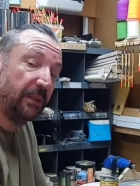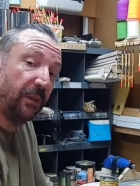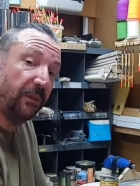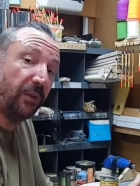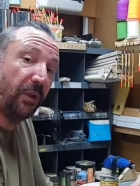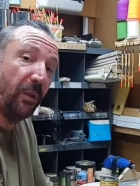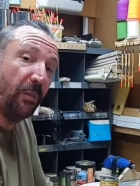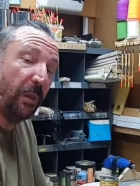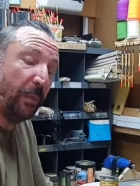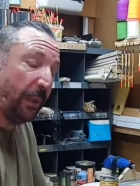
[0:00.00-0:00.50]

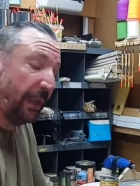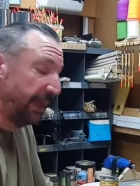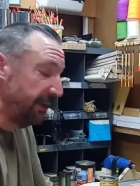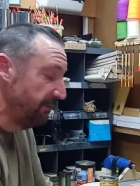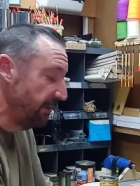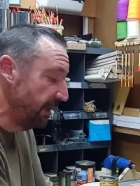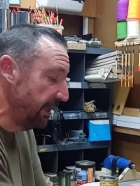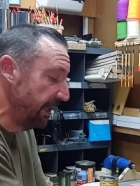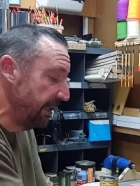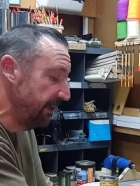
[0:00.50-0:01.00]
So I've got my
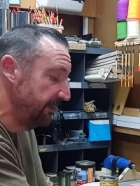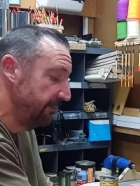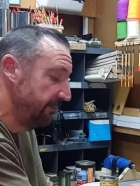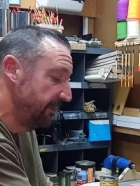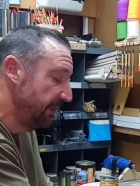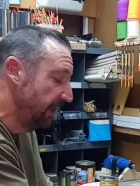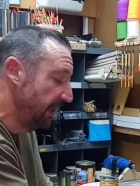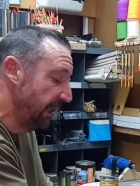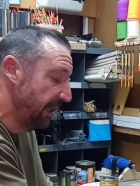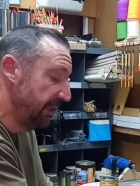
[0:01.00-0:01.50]
paint
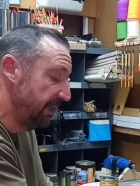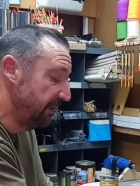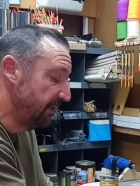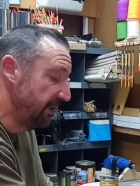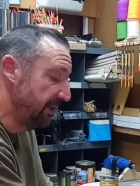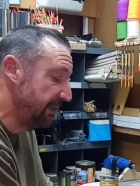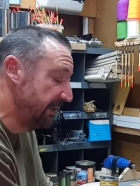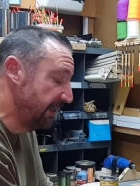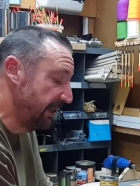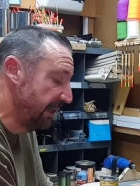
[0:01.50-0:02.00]
ready,
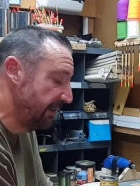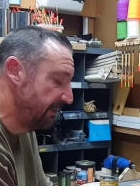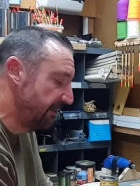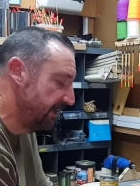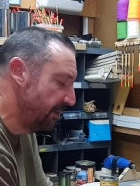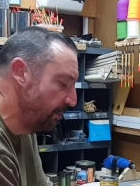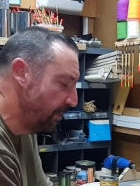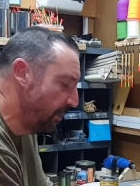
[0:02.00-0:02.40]
and it's just a